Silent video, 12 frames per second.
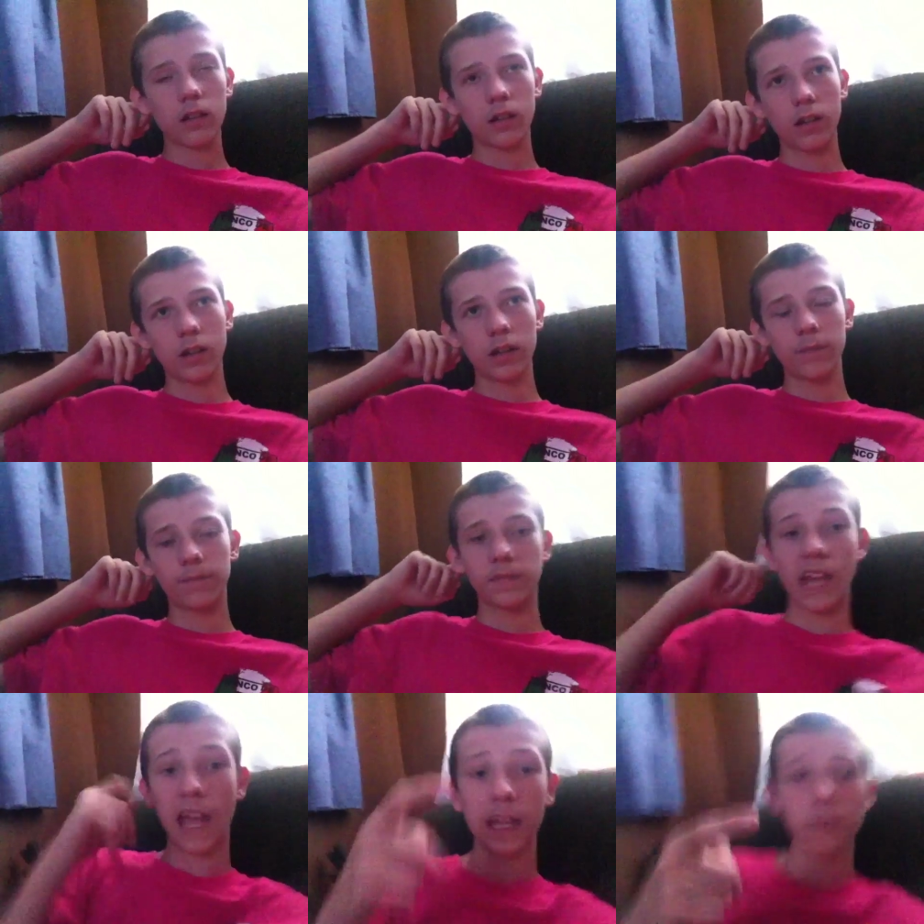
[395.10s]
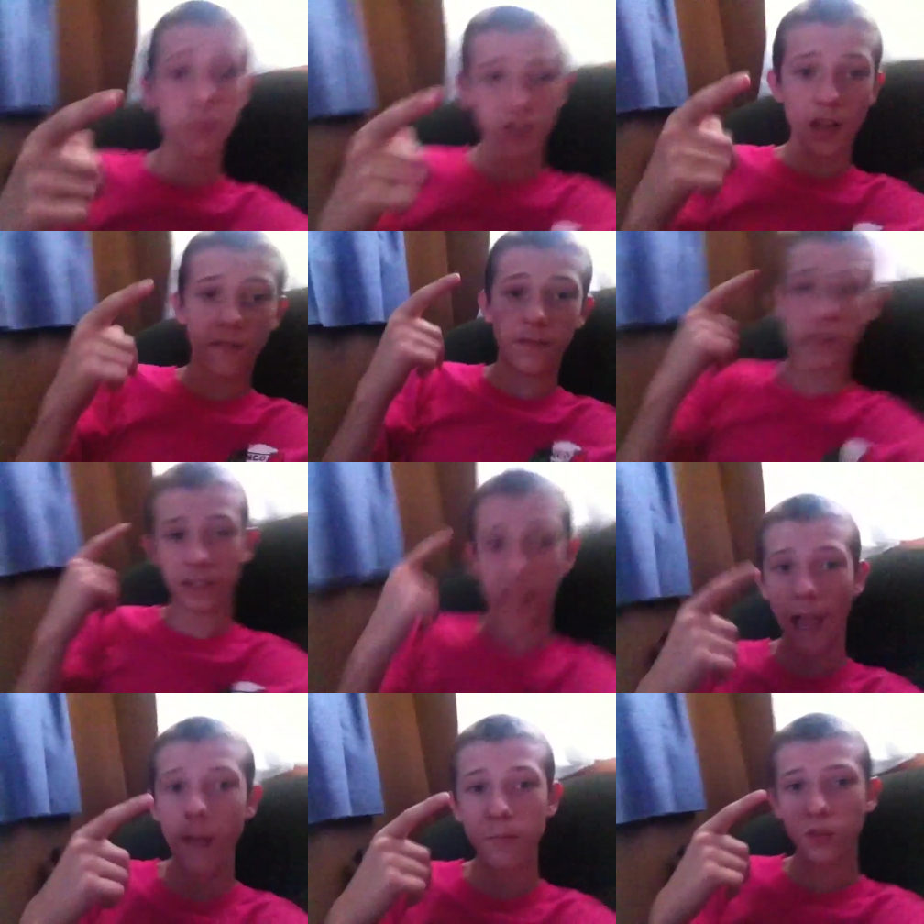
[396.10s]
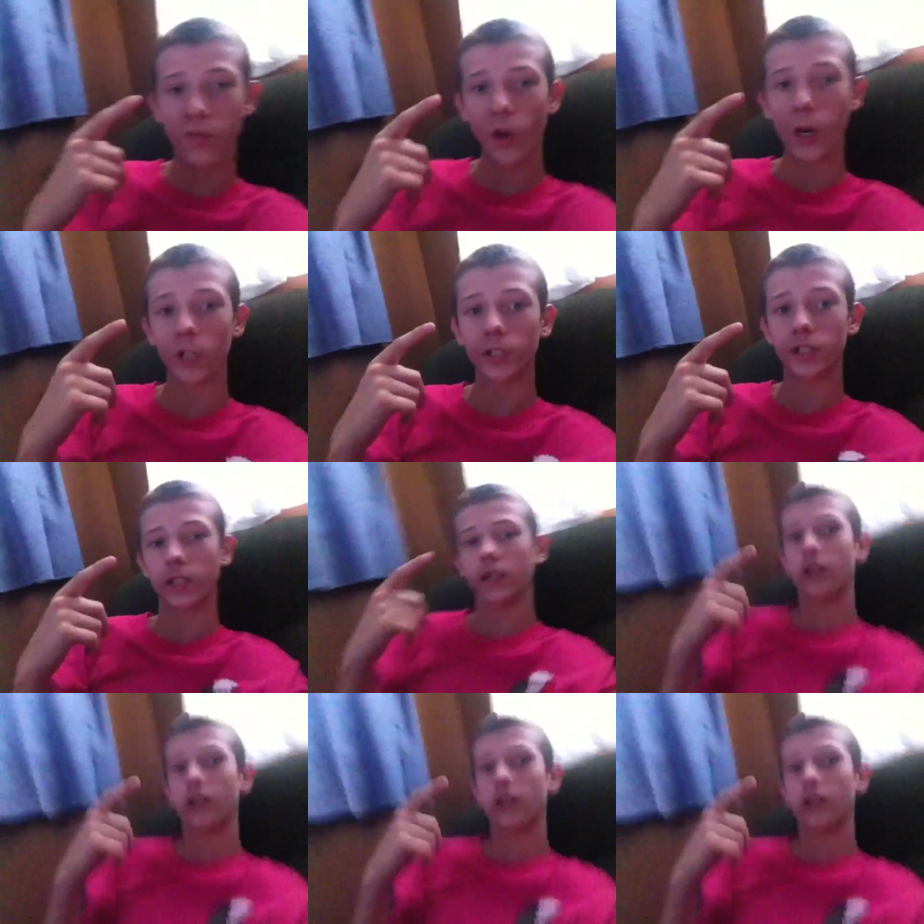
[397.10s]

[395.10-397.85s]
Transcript: uh, games. I found the games first.